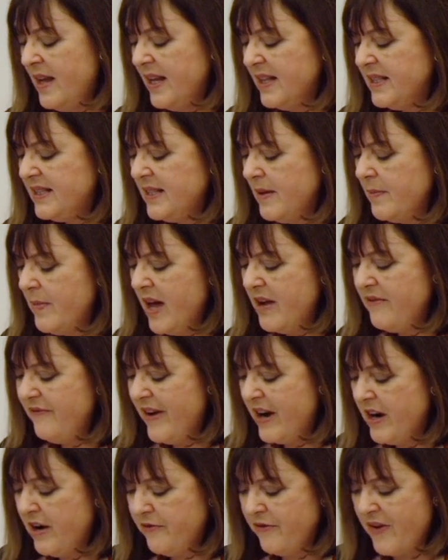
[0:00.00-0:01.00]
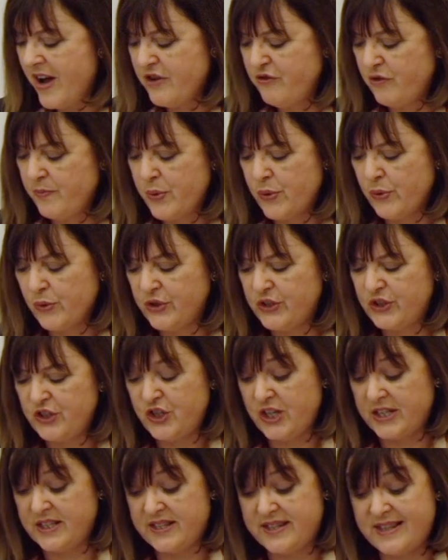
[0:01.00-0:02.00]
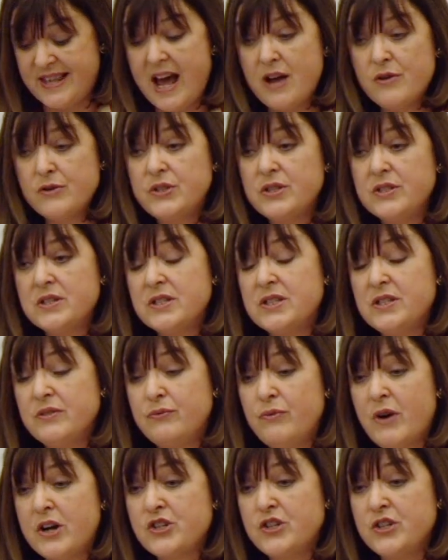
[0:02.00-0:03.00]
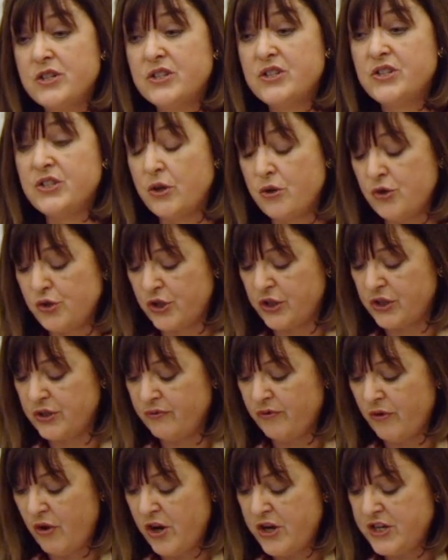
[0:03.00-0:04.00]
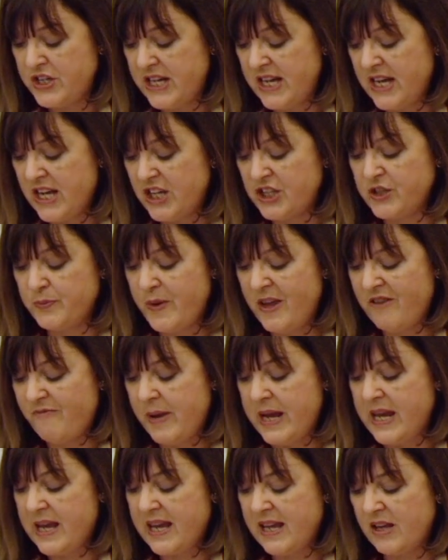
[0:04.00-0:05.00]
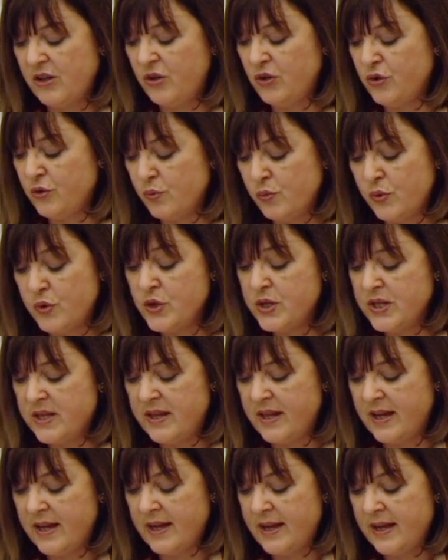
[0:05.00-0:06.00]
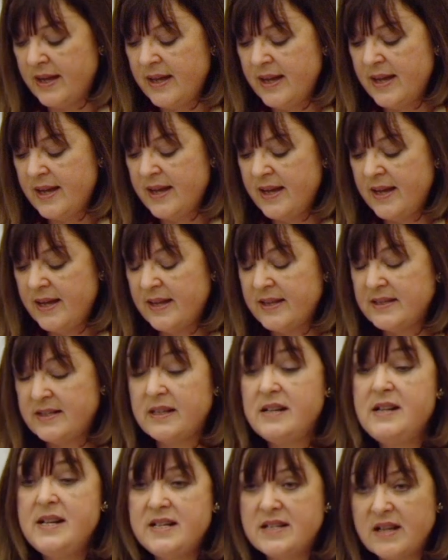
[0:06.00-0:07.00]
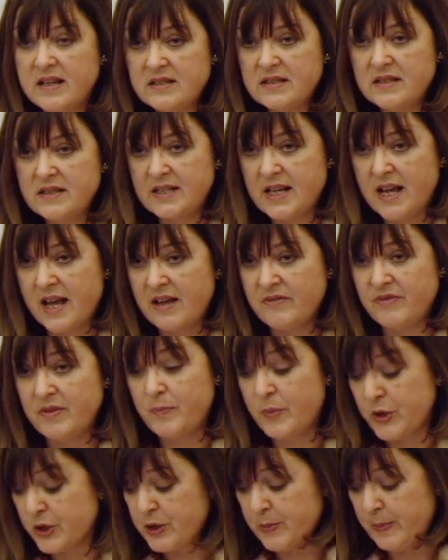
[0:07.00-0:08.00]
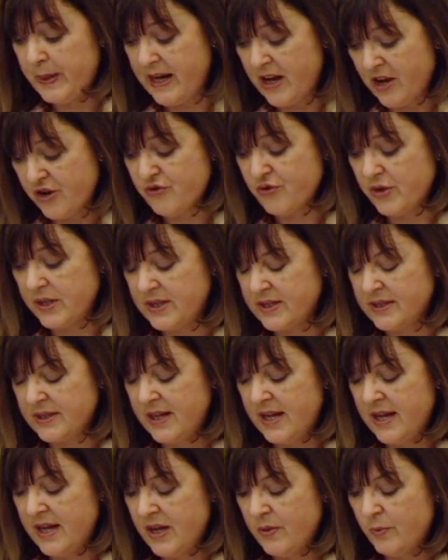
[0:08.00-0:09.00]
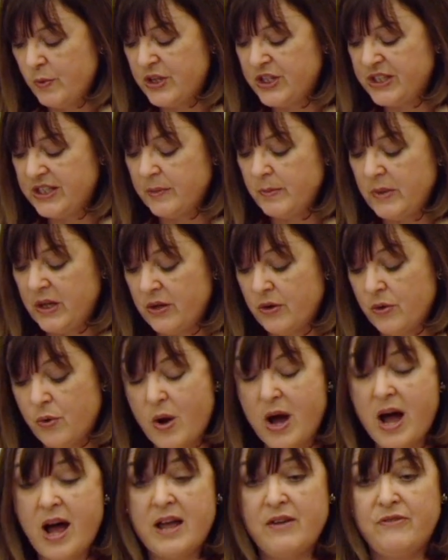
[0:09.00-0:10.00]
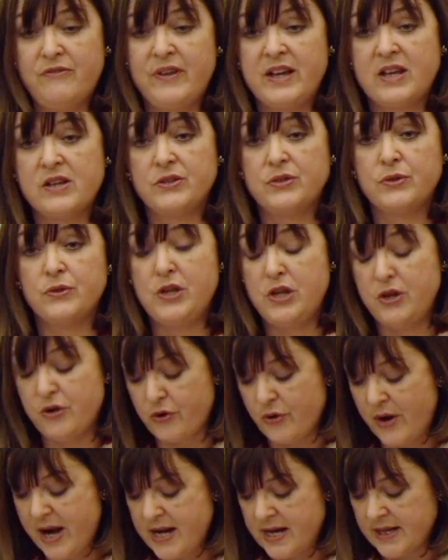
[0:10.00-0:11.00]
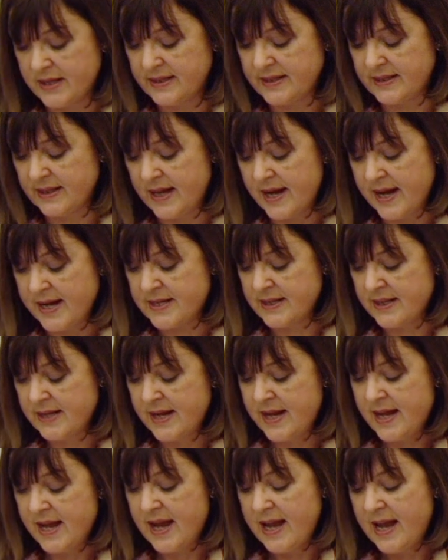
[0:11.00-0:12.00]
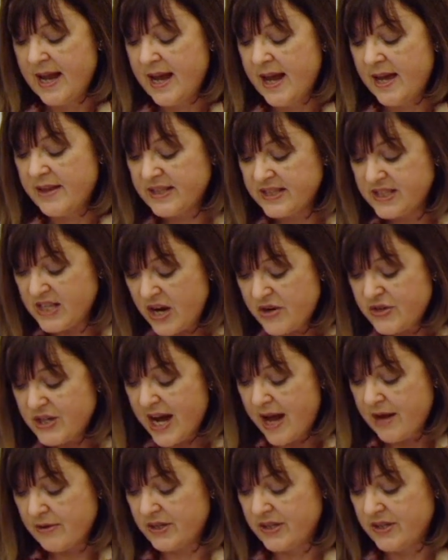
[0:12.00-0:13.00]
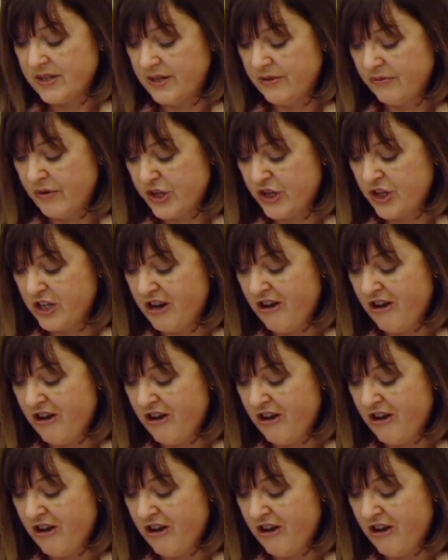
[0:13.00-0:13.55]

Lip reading: Some unverified reports suggest thousands of Russian soldiers and volunteers may have been killed or wounded there. Certainly dozens have, and possibly hundreds, with similar or higher figures on the Ukrainian side. And there's no doubt the Russian